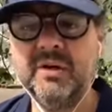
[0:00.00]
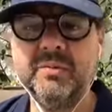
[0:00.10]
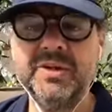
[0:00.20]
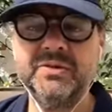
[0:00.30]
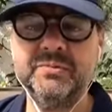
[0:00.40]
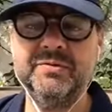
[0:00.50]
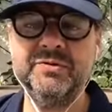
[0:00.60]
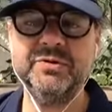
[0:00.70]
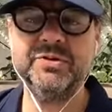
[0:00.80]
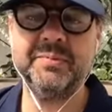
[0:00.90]
we've
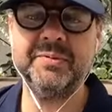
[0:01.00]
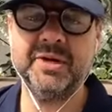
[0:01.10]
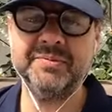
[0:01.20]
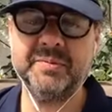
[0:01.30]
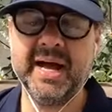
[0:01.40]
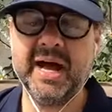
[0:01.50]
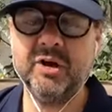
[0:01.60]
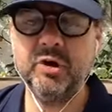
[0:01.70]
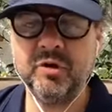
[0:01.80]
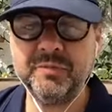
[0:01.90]
talked a couple of times about how a
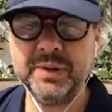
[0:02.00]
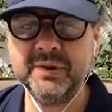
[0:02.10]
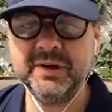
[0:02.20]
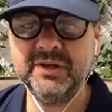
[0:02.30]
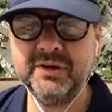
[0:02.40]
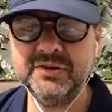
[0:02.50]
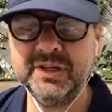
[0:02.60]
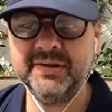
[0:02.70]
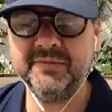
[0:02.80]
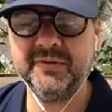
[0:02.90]
lot of people are
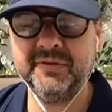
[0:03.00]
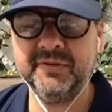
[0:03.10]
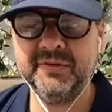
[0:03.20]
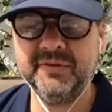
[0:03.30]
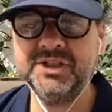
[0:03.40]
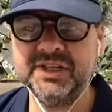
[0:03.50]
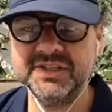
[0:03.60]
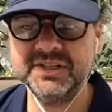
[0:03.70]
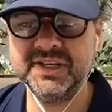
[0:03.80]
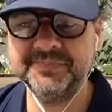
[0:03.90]
using the word
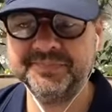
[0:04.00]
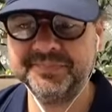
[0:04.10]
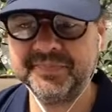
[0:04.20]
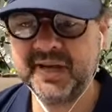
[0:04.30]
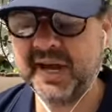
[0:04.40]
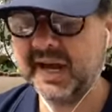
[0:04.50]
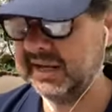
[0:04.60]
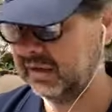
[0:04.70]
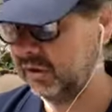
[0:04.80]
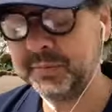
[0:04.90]
agility, and
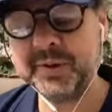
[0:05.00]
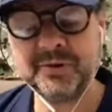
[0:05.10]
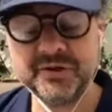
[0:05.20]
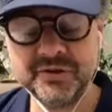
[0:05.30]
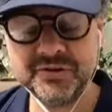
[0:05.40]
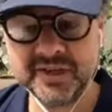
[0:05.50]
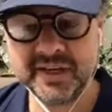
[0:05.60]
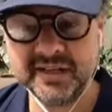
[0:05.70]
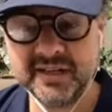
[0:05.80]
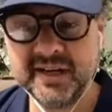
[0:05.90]
a lot of people are using
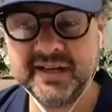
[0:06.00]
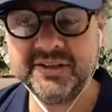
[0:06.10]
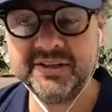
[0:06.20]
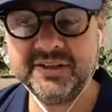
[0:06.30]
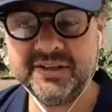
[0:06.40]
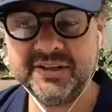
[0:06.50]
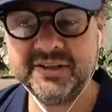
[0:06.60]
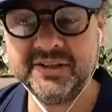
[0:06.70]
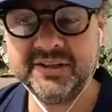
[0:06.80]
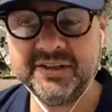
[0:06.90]
it in its correct
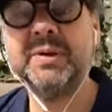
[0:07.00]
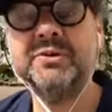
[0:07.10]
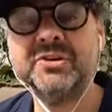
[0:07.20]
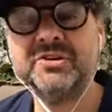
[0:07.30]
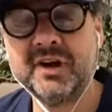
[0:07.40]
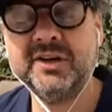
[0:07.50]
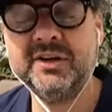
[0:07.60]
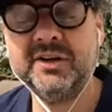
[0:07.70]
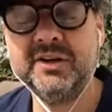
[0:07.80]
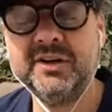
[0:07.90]
term, and some people are just kind of
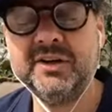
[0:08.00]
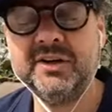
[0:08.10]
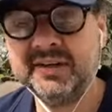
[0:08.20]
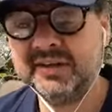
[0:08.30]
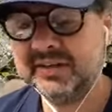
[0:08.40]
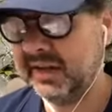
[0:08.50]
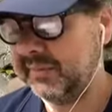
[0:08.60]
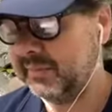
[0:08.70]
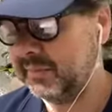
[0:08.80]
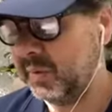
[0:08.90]
using it.
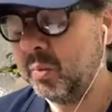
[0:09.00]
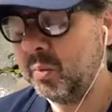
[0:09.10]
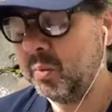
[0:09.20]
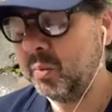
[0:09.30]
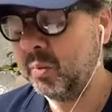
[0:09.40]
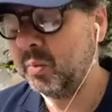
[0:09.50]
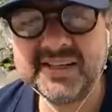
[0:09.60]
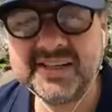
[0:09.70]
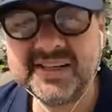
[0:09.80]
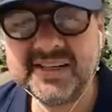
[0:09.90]
But what is
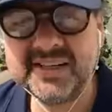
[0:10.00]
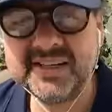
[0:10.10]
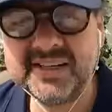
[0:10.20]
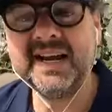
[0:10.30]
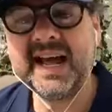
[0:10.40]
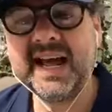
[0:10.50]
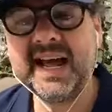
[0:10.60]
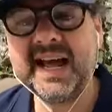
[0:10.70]
agility, and how do